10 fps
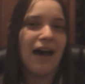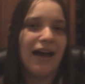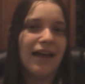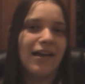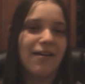
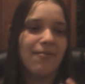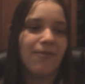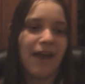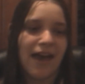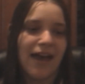I
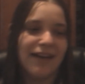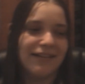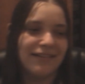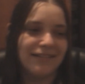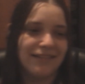have
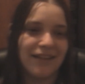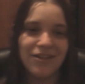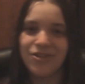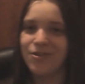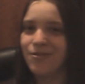had
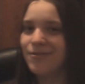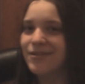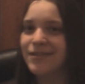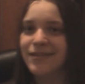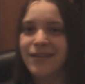
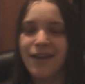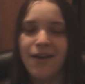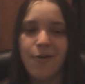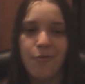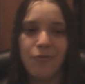issues
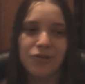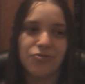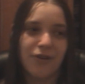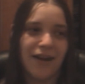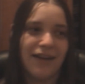with
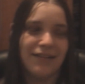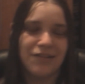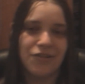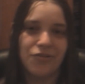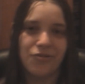trying
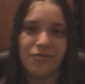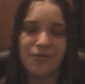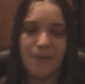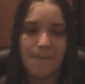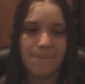
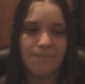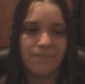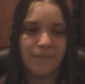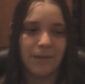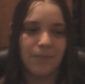to
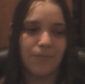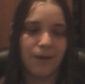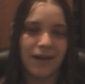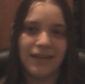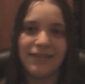
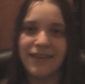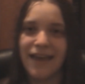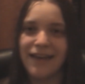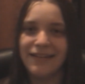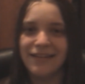break
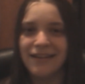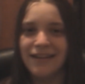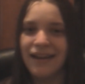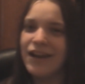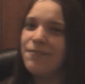that
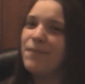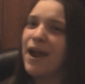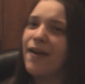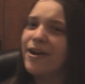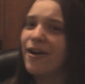kind of
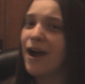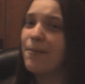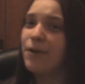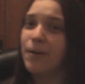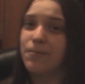barrier I
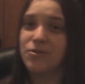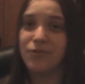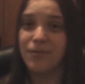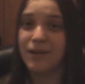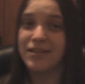put up between